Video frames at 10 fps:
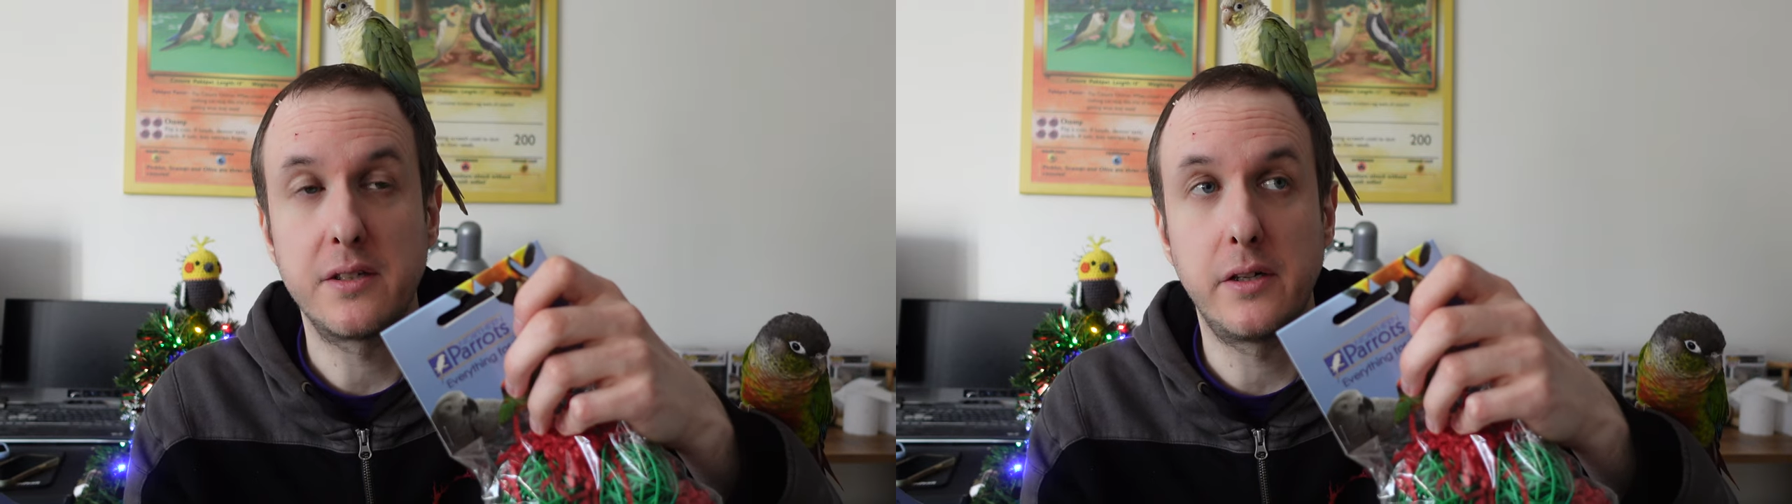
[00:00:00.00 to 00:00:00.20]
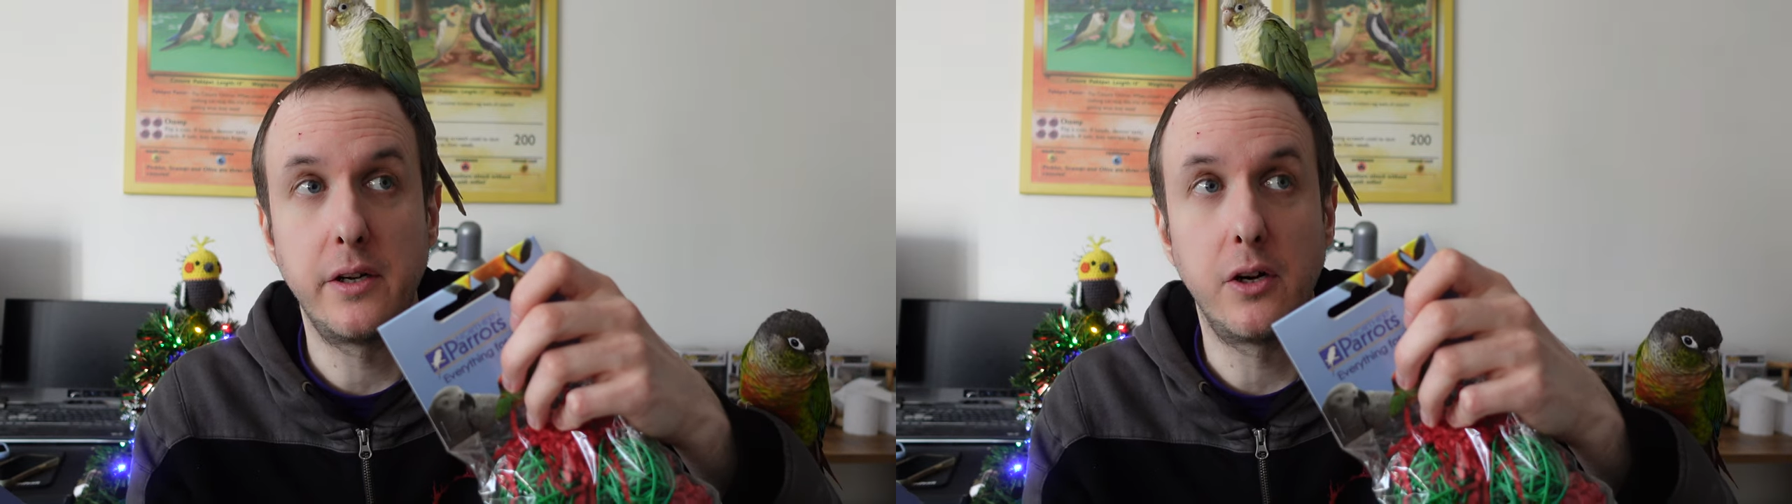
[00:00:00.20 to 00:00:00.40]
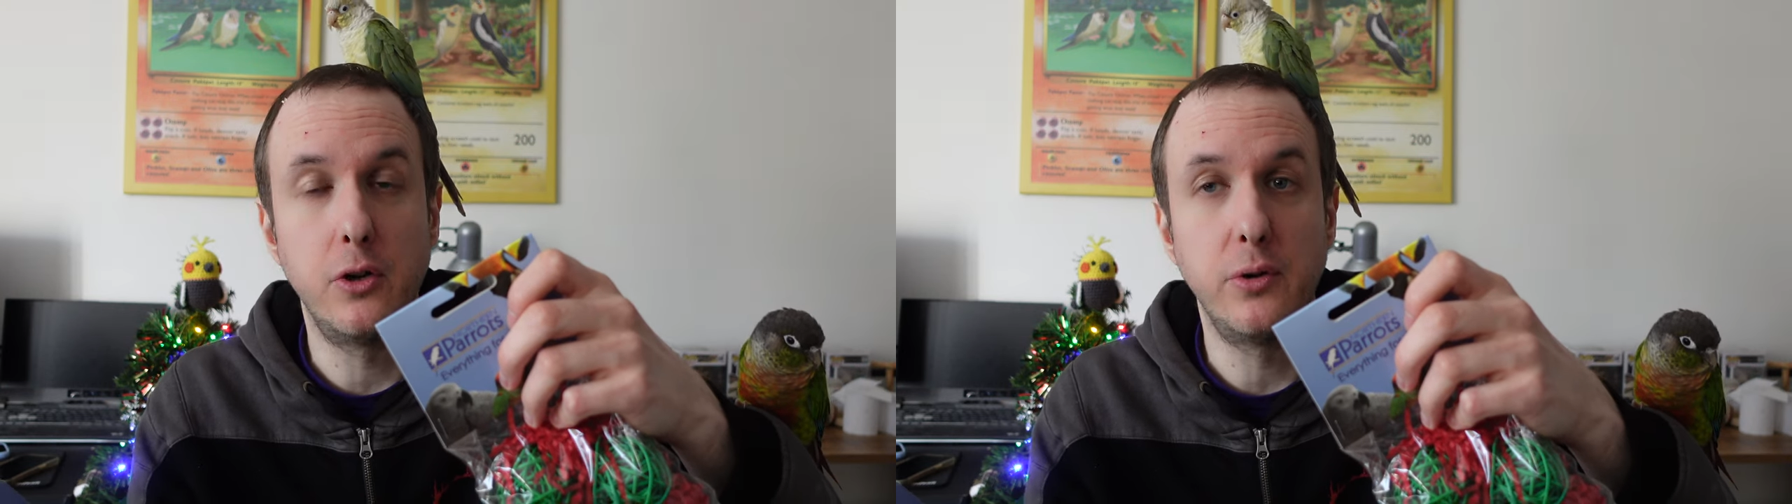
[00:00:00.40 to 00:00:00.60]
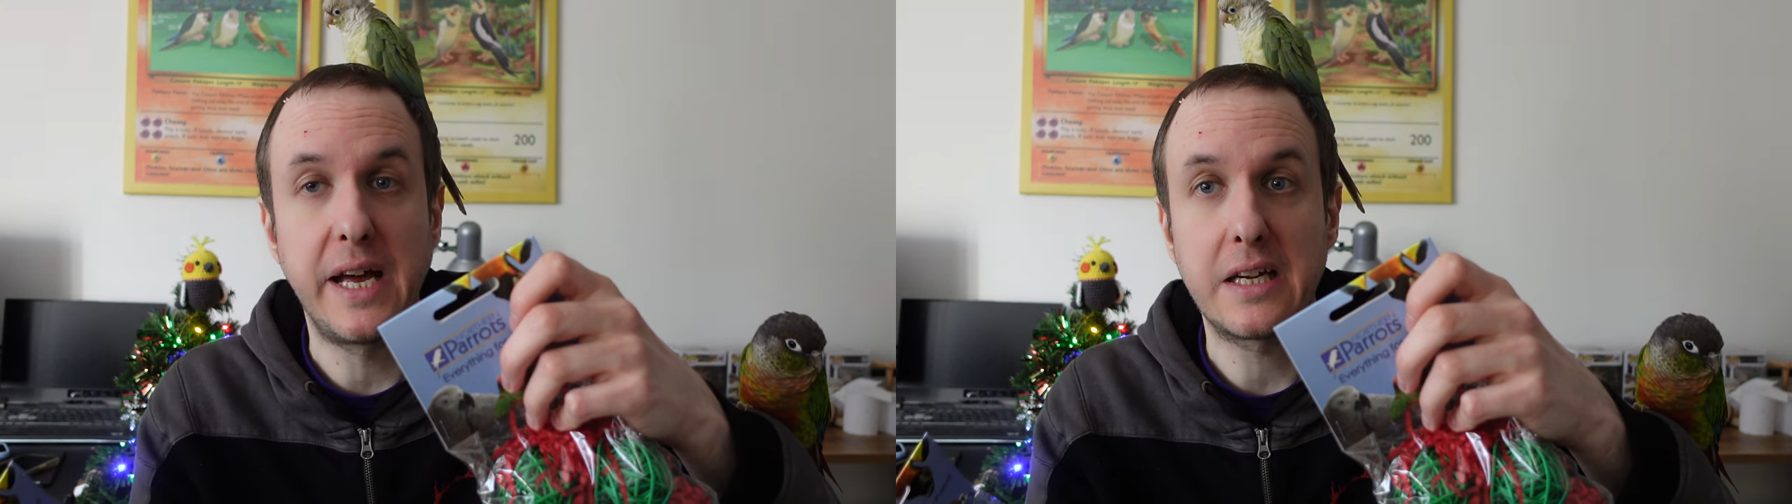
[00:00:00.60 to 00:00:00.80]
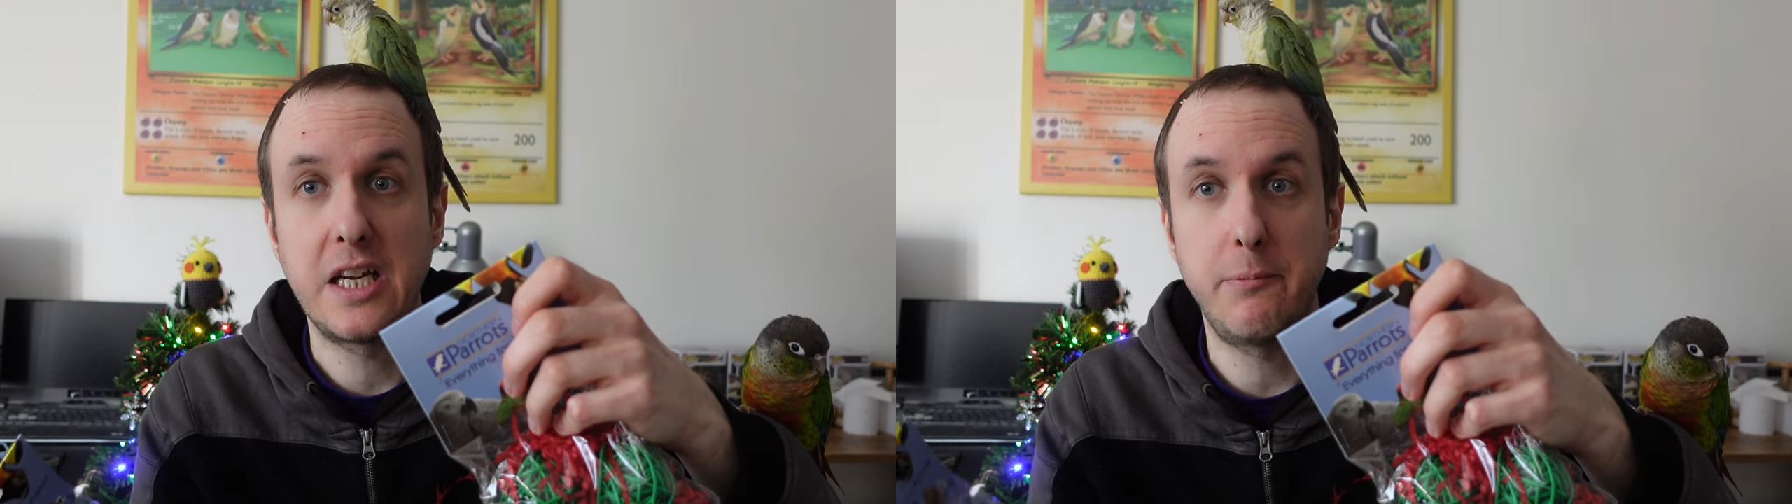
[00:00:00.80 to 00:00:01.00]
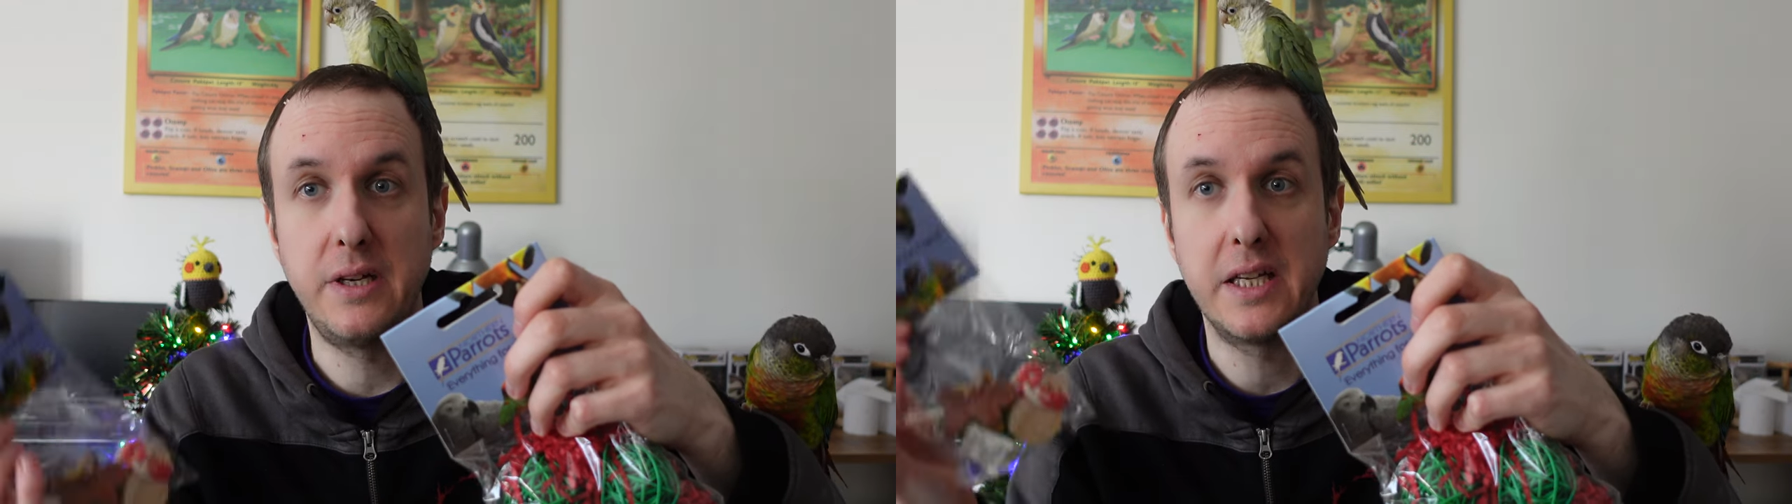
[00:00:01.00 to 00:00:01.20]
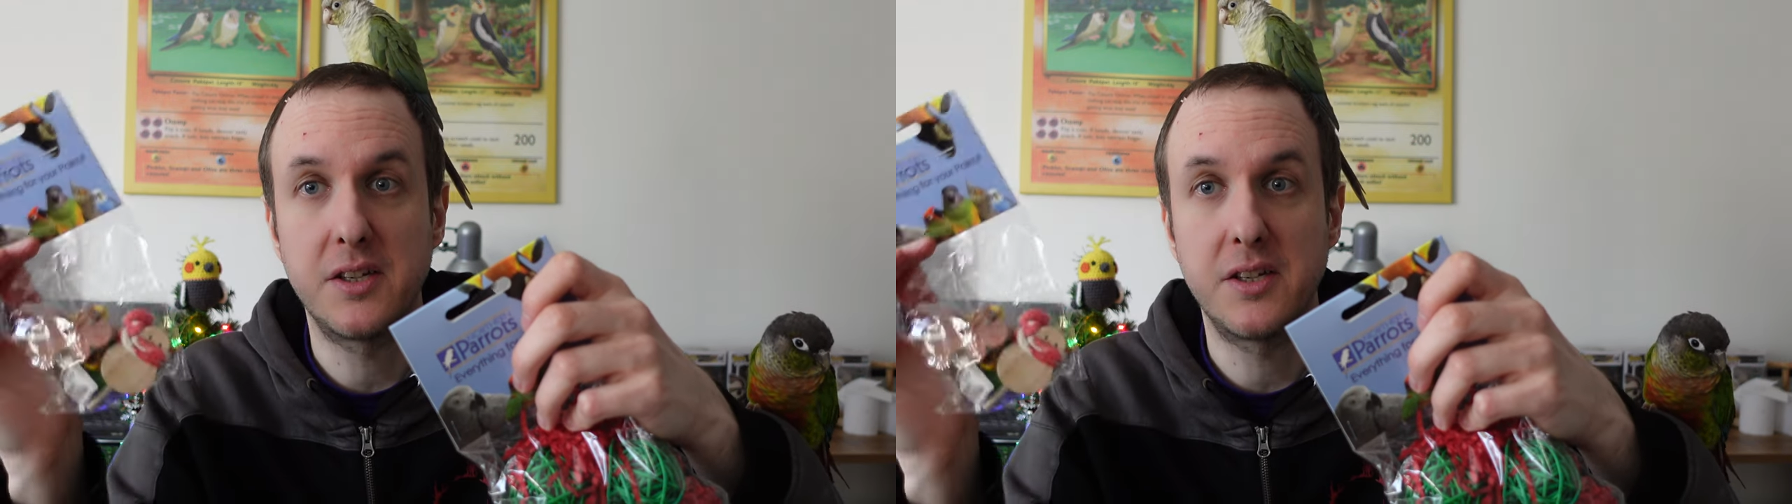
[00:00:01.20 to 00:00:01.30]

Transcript: and I know that Kipling